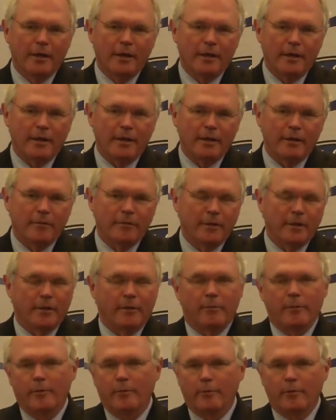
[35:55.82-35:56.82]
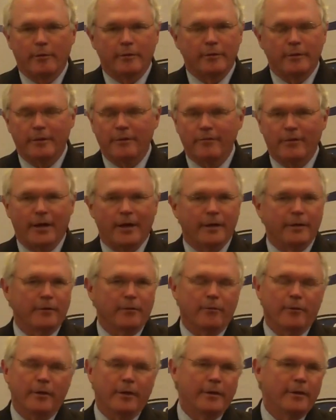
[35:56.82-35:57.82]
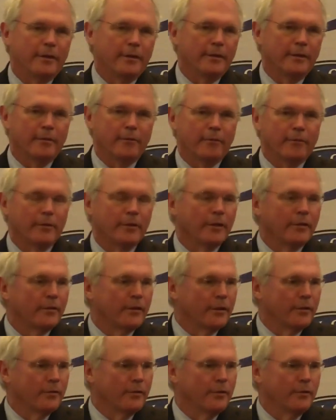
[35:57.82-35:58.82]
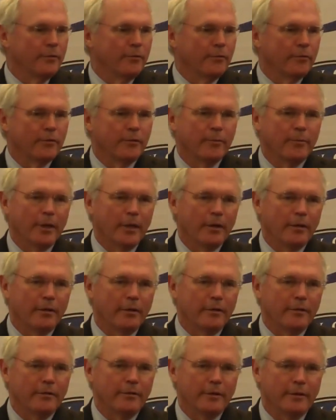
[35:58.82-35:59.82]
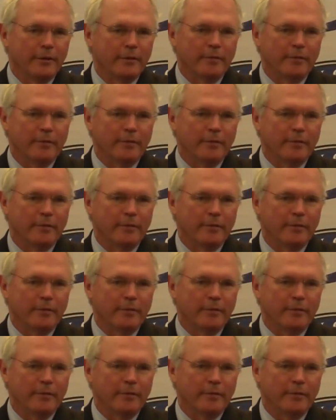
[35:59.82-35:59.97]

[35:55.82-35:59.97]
And, you know, we weren't evacuated. There was nothing in the news about it.